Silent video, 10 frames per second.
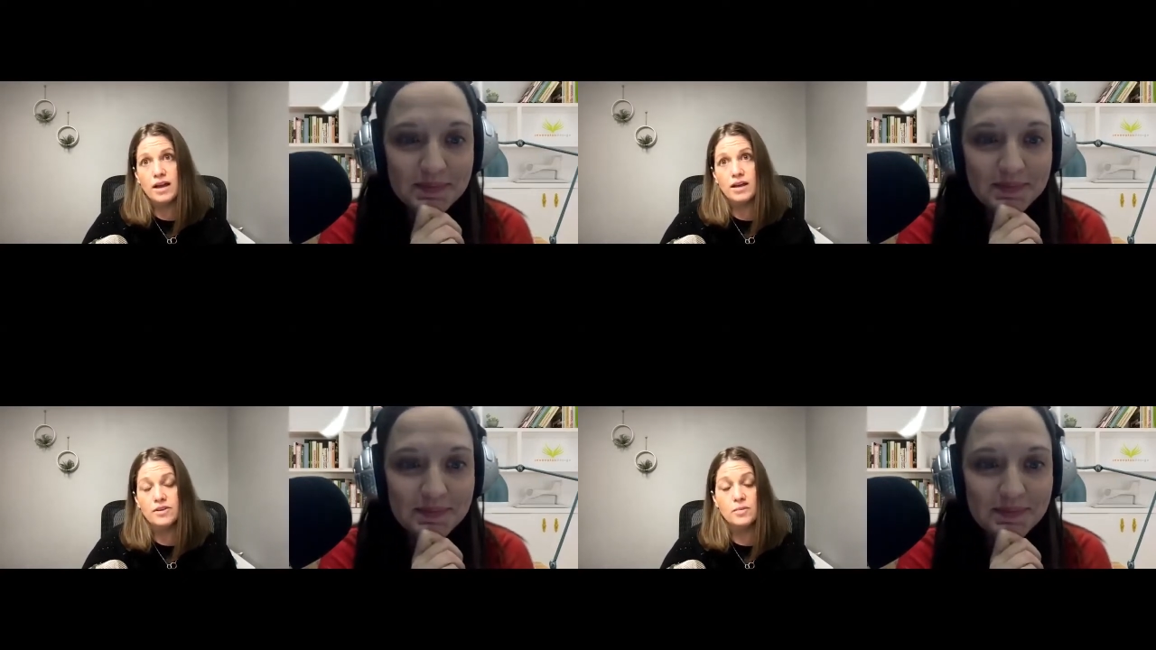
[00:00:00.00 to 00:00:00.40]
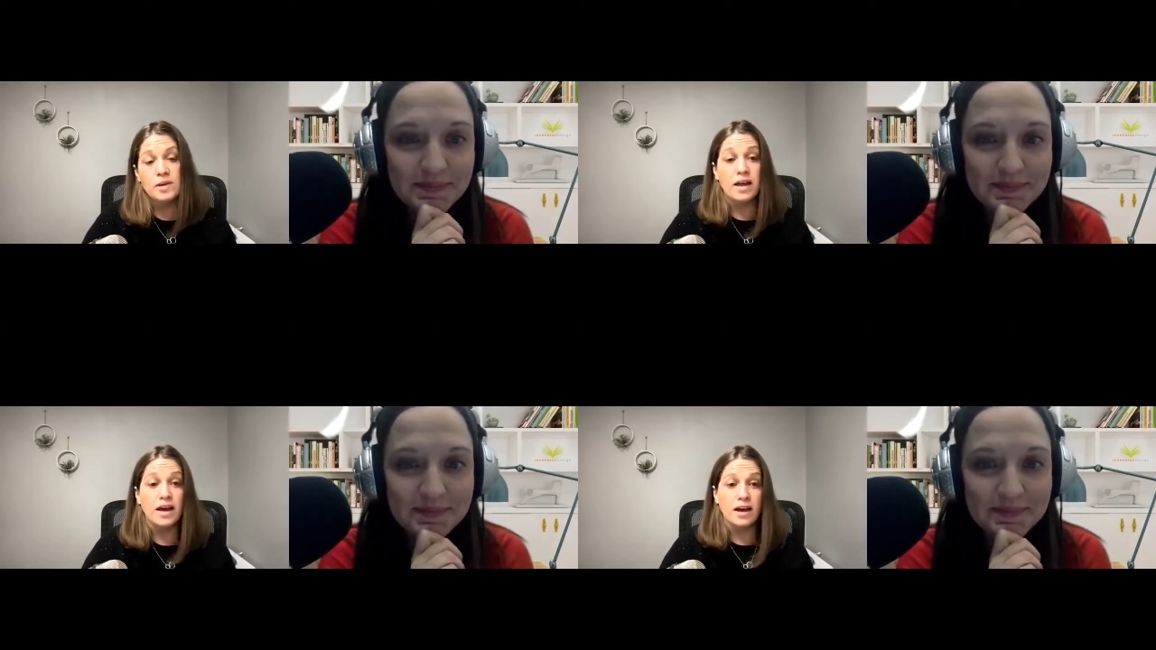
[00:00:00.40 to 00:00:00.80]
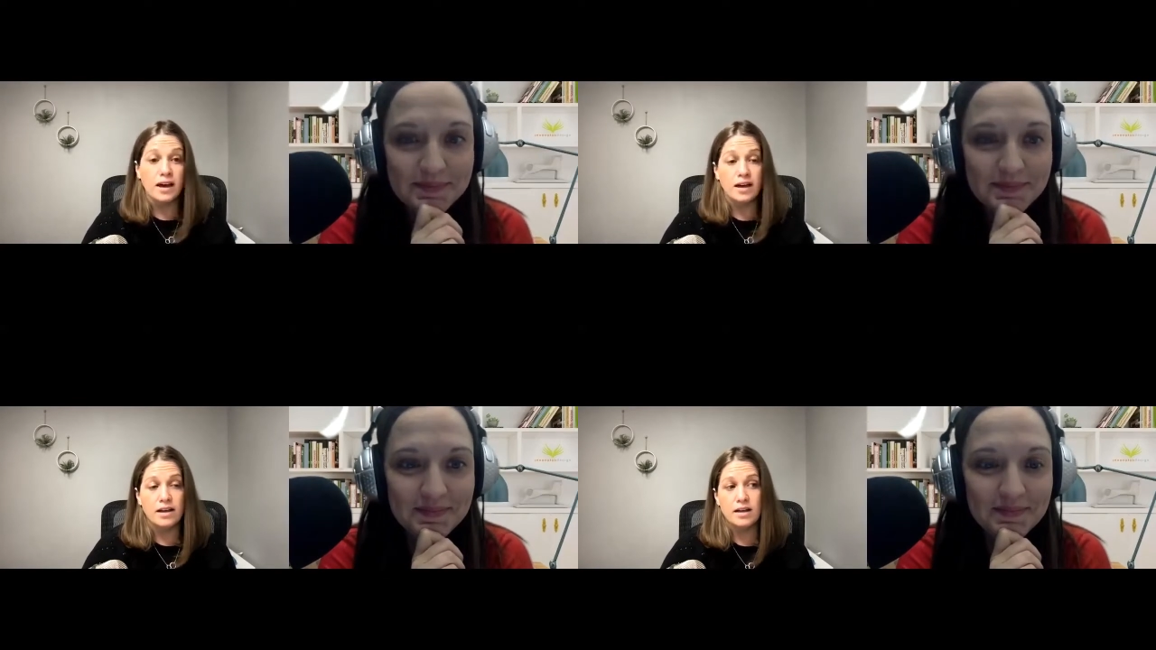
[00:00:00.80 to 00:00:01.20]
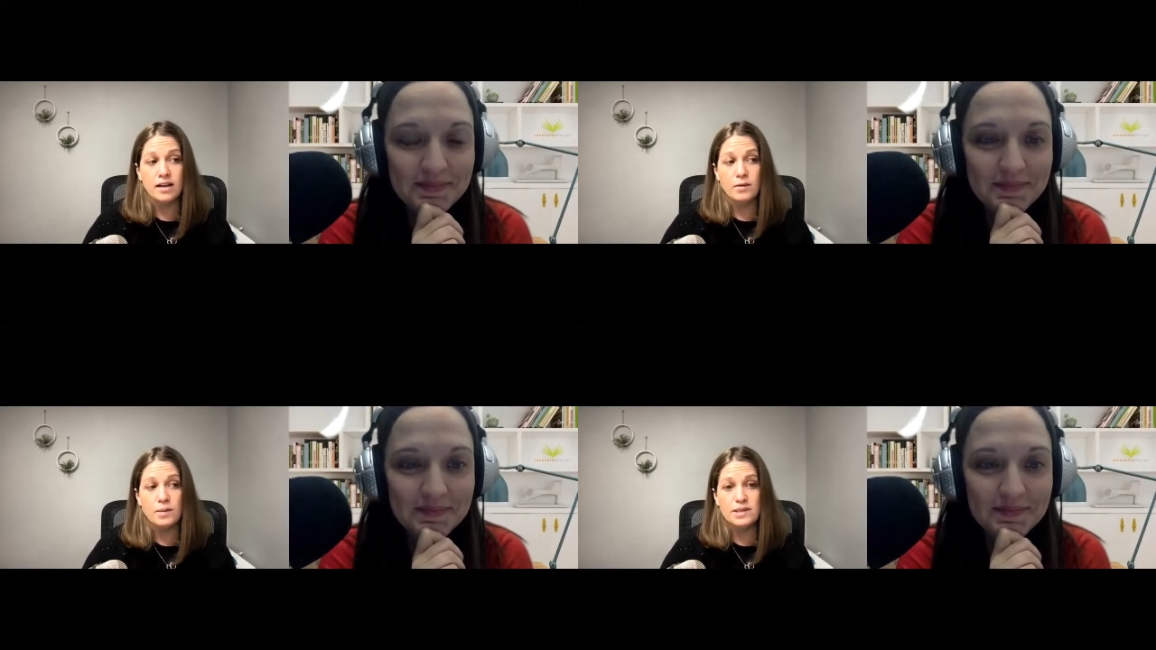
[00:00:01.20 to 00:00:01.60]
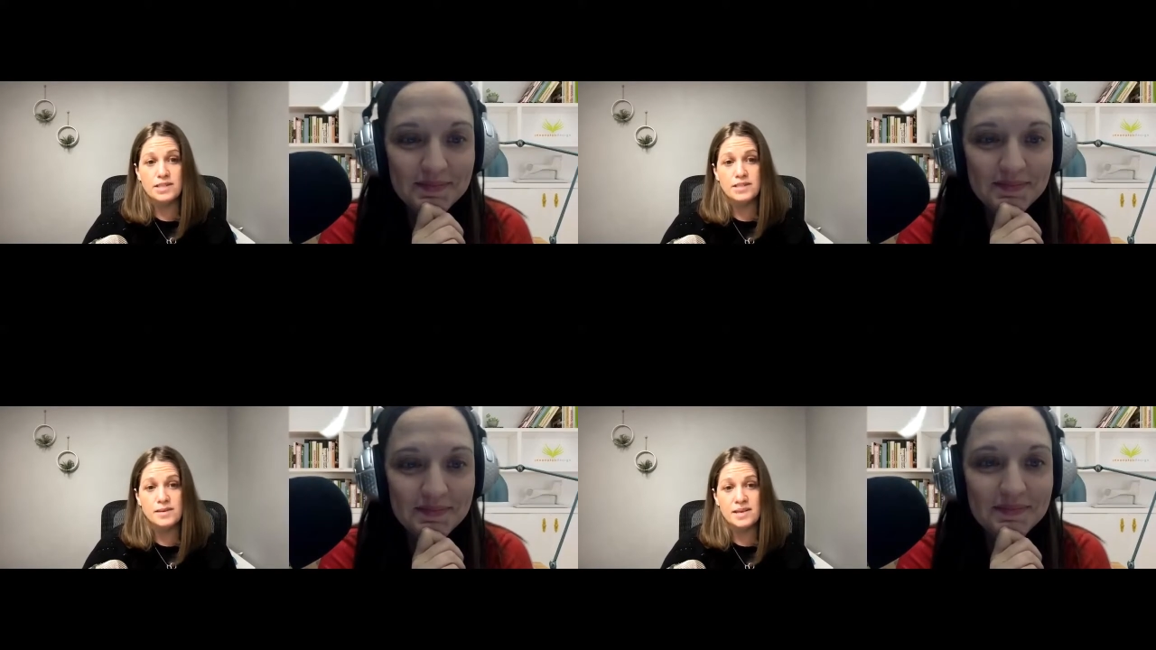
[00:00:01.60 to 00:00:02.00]
Speaker 1: Assuming a, a, a robust
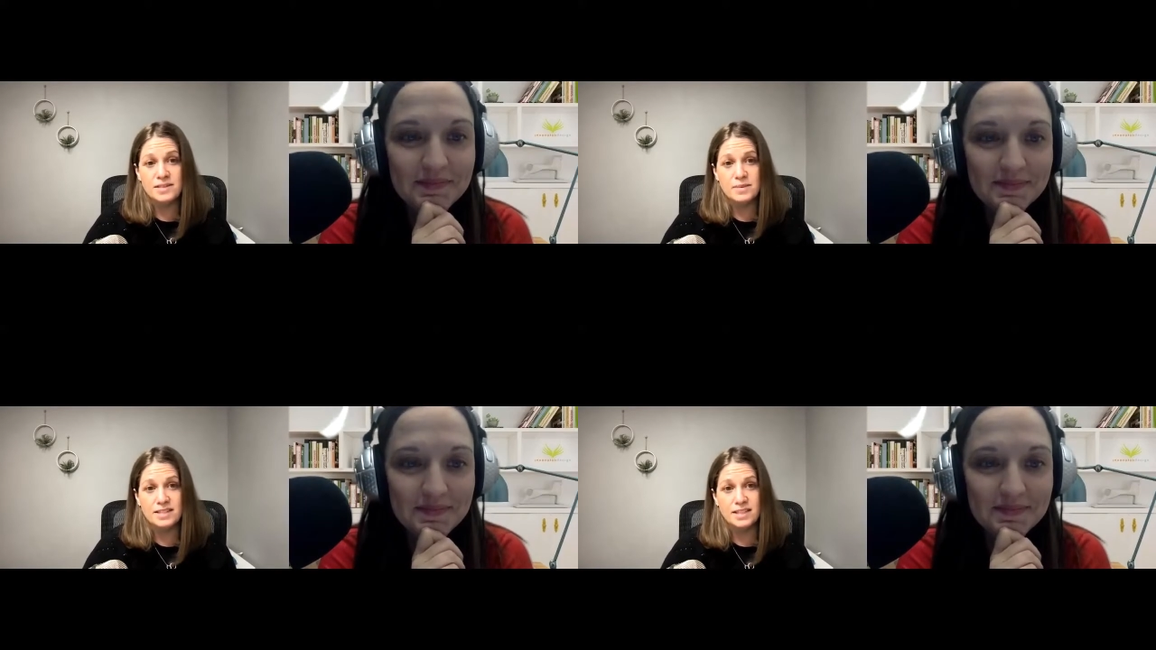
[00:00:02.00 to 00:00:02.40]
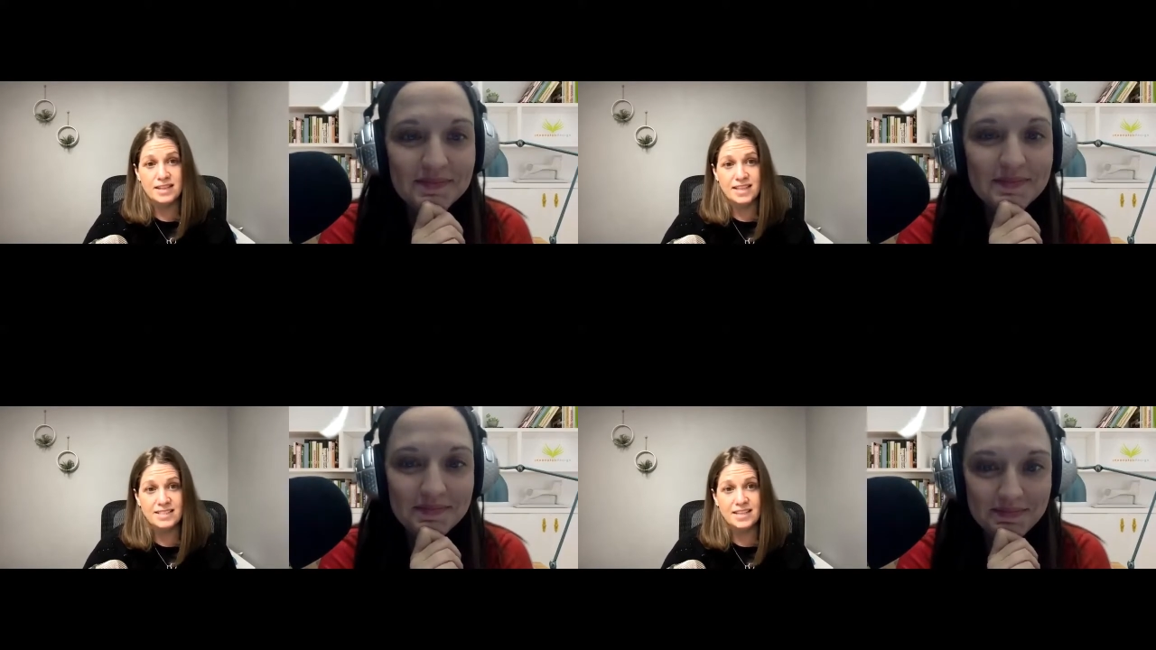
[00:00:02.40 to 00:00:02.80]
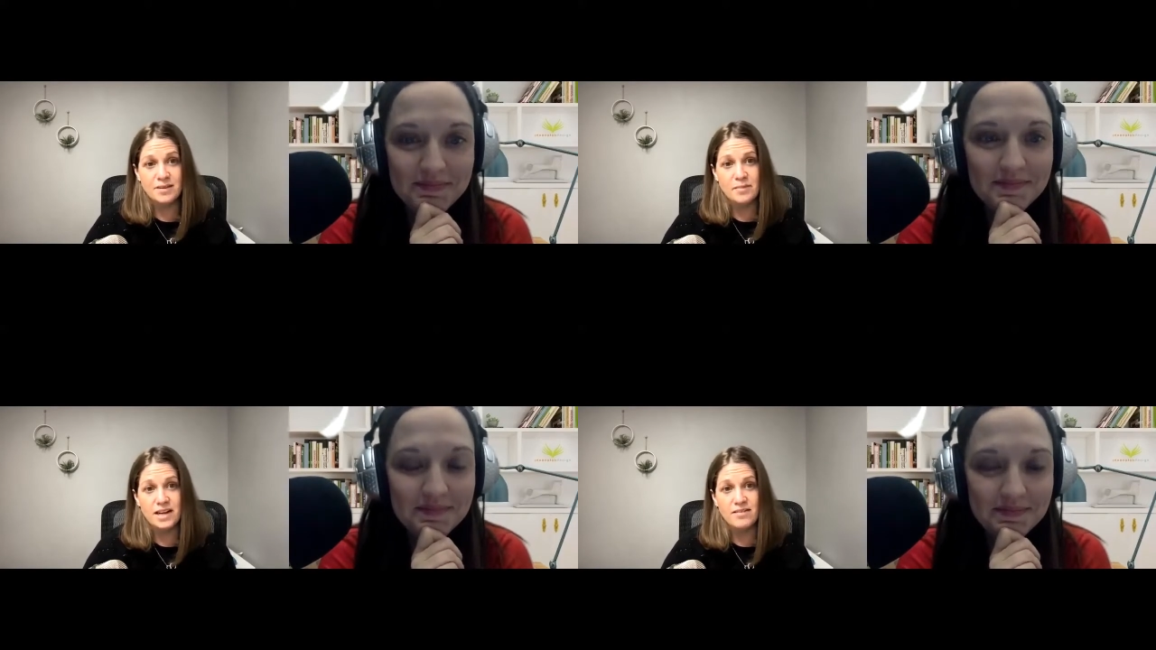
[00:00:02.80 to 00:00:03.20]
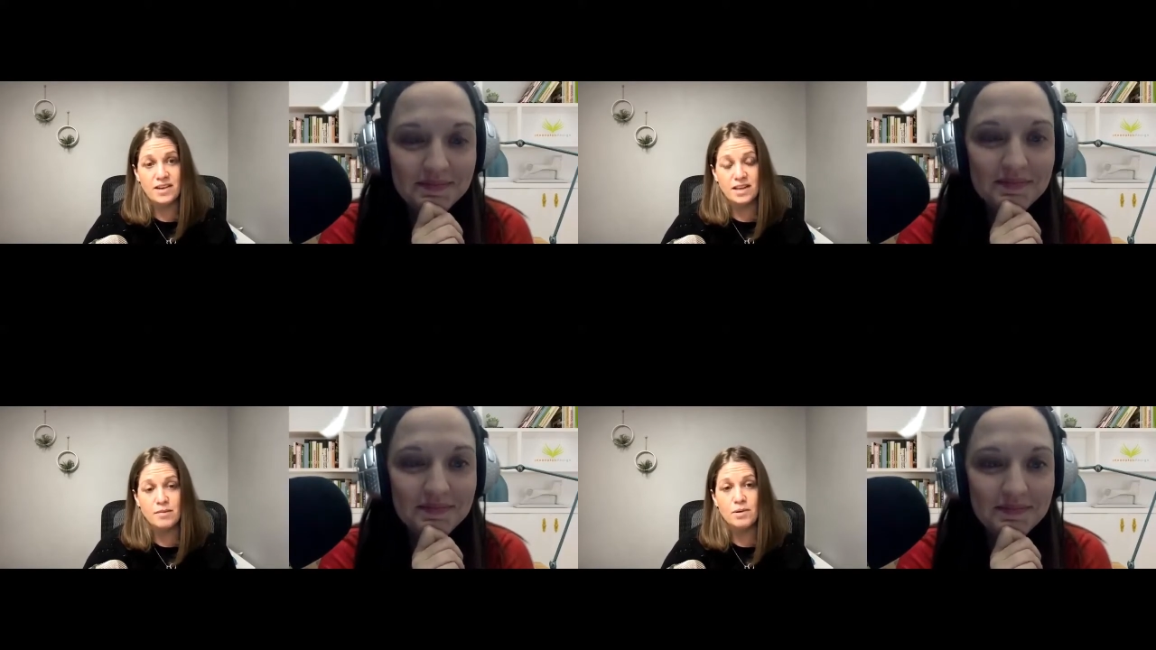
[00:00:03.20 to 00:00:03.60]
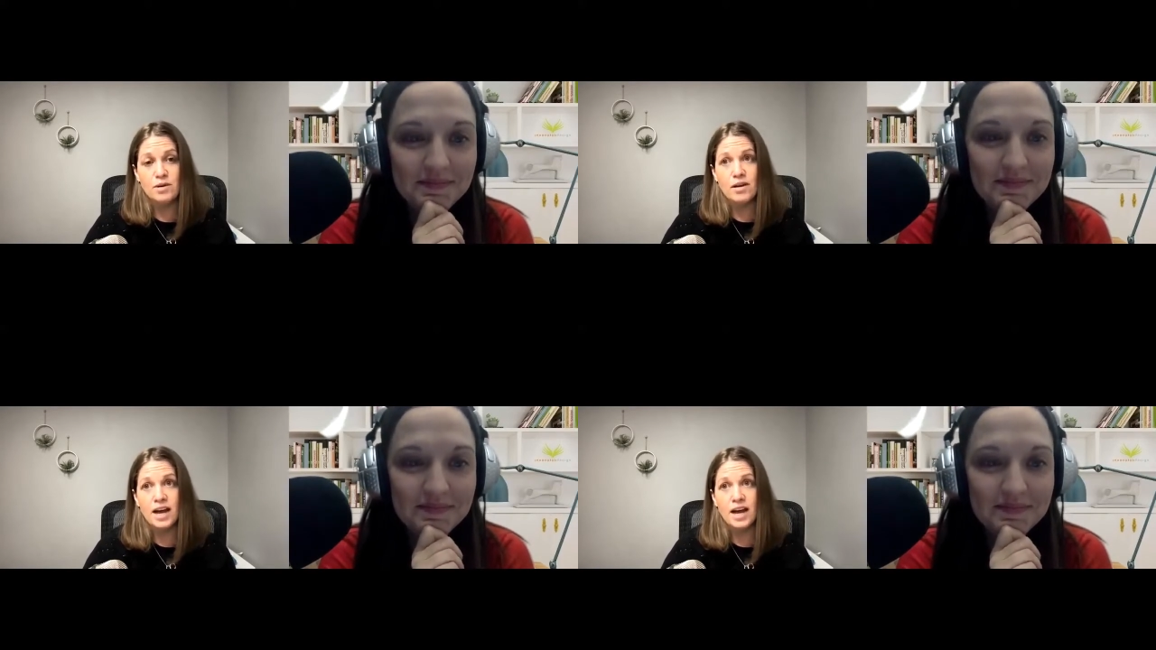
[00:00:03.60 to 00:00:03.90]
system has been selected and made available,